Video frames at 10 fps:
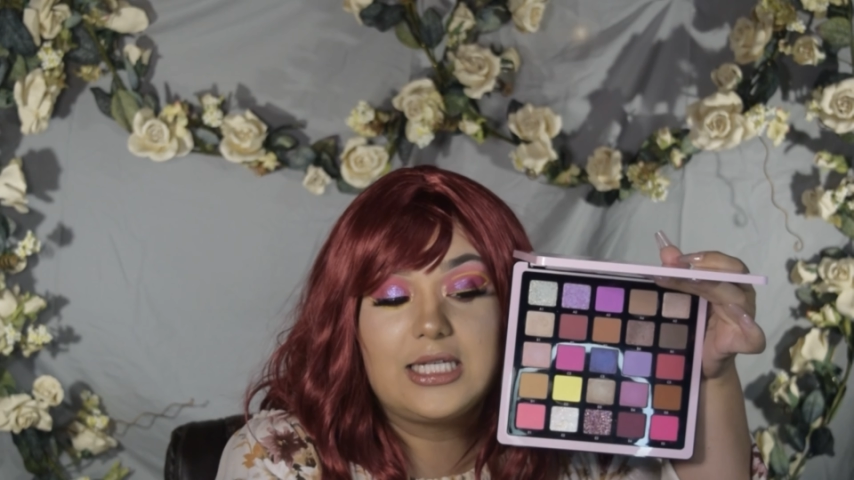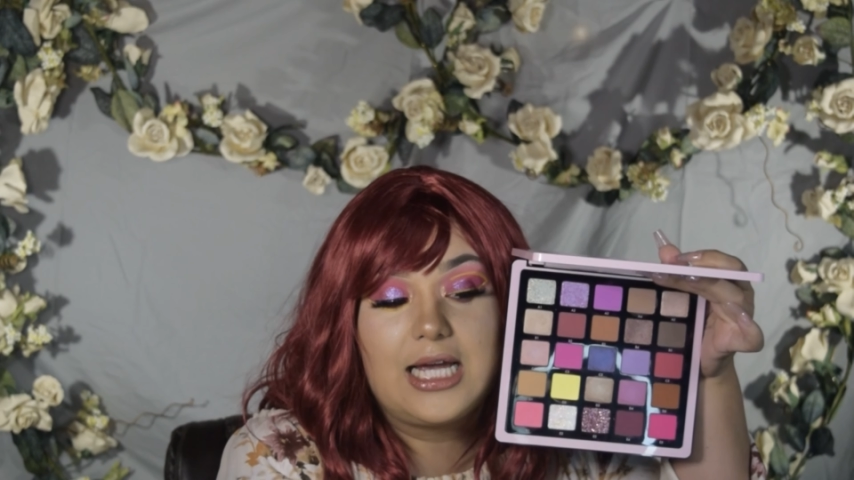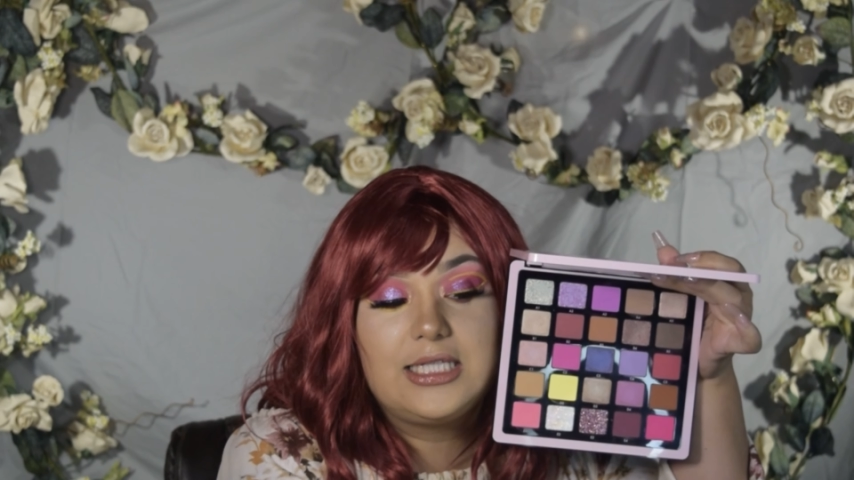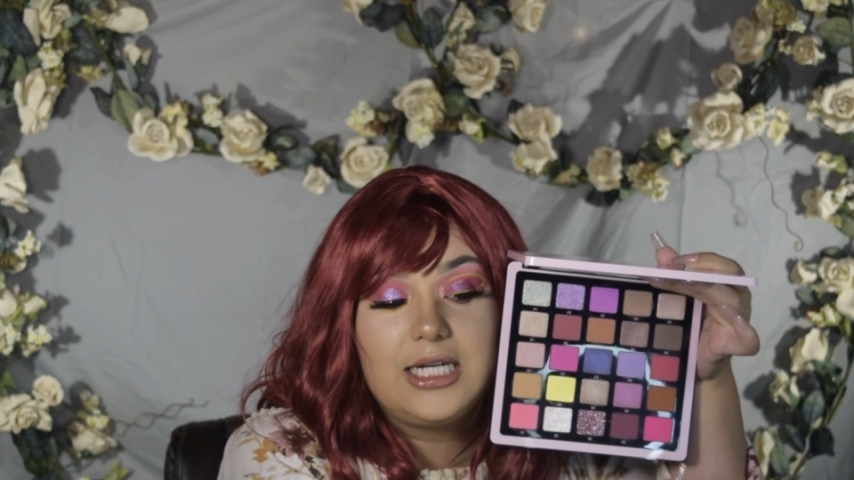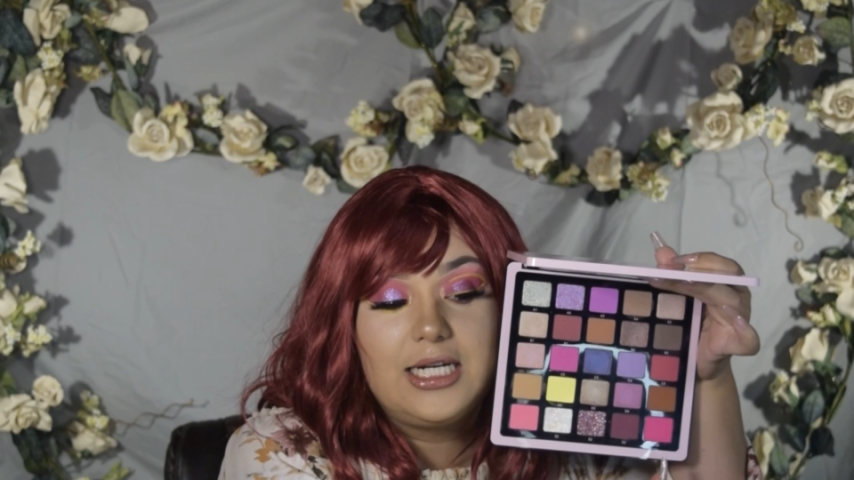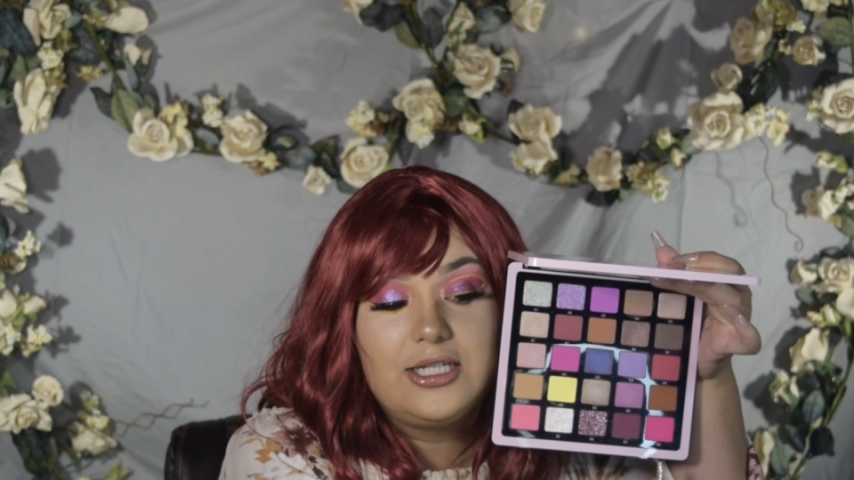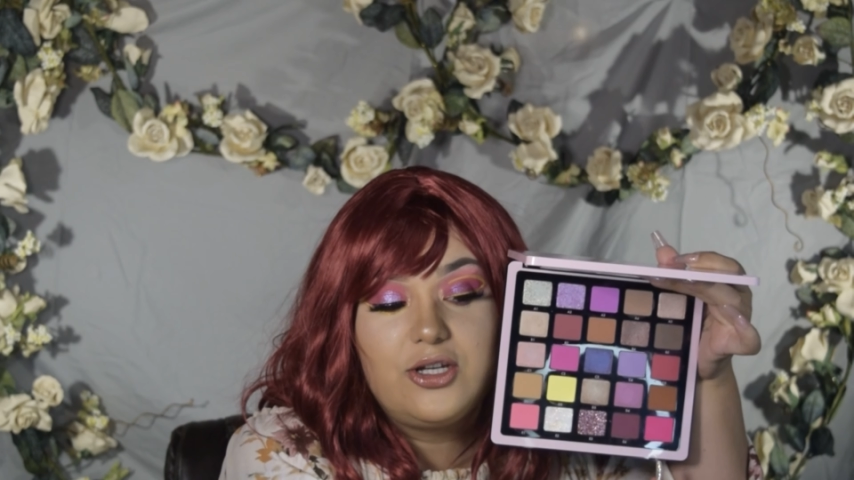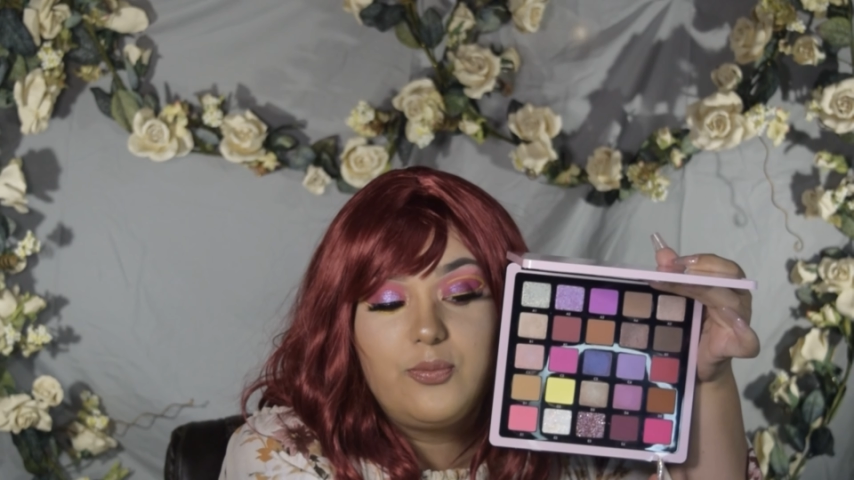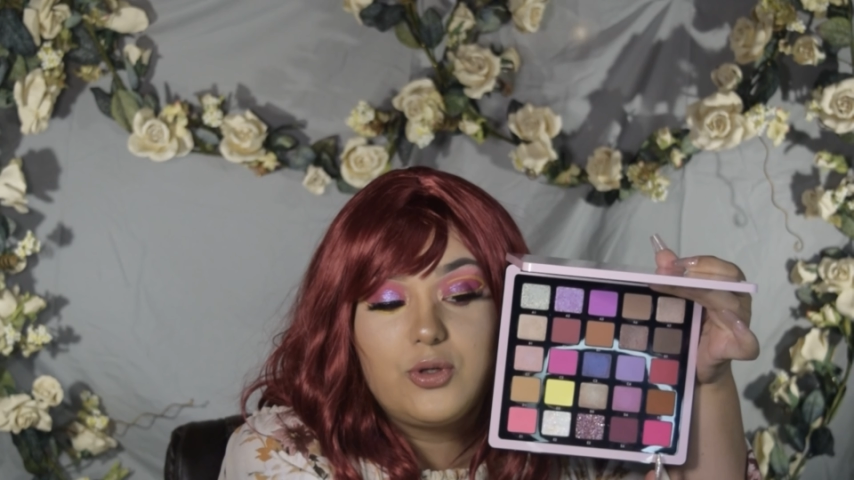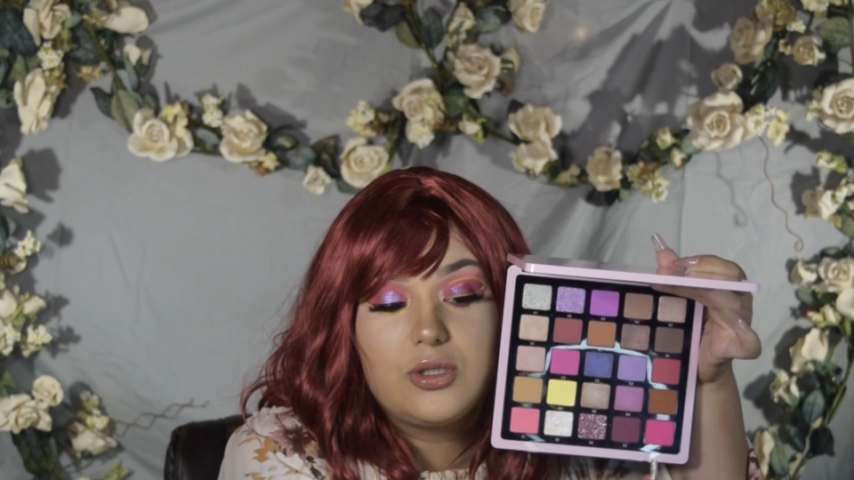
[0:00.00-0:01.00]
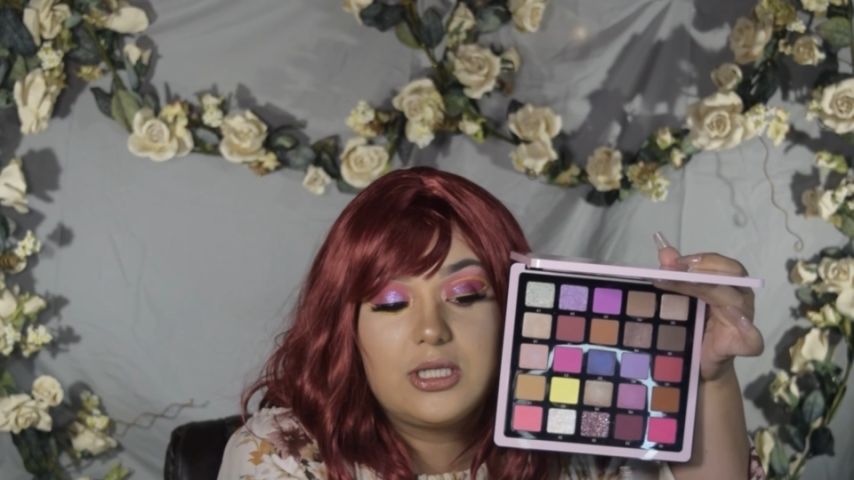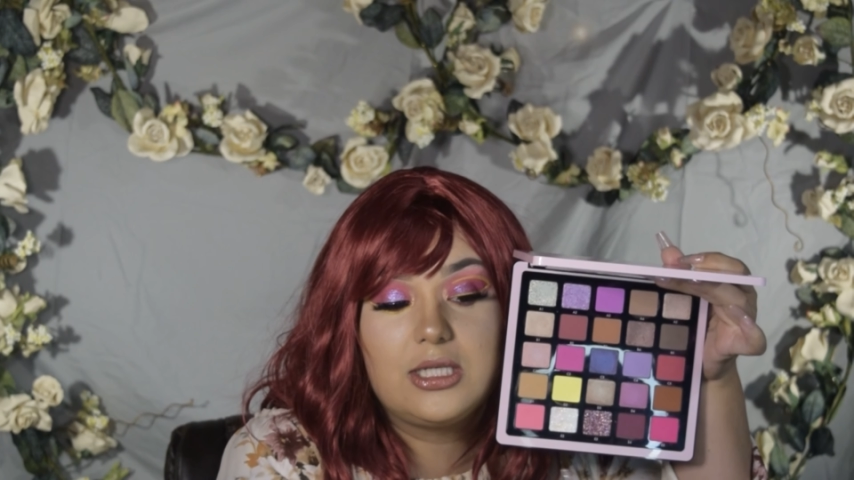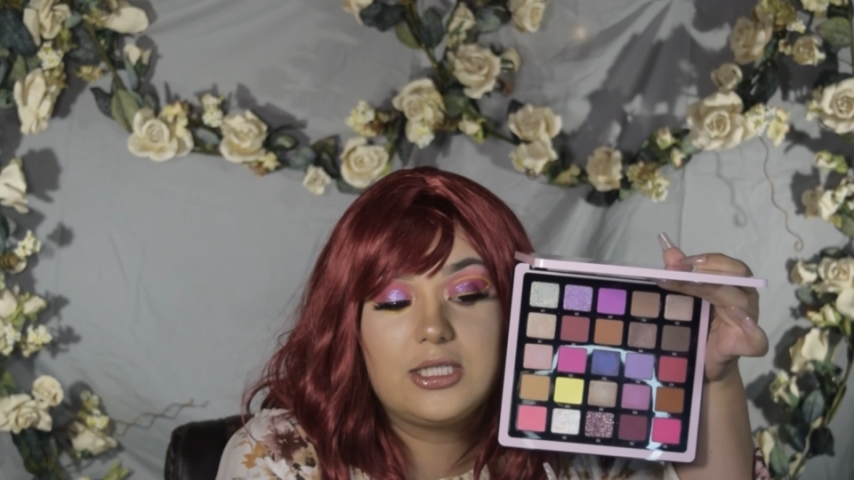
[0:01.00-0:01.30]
I did end up using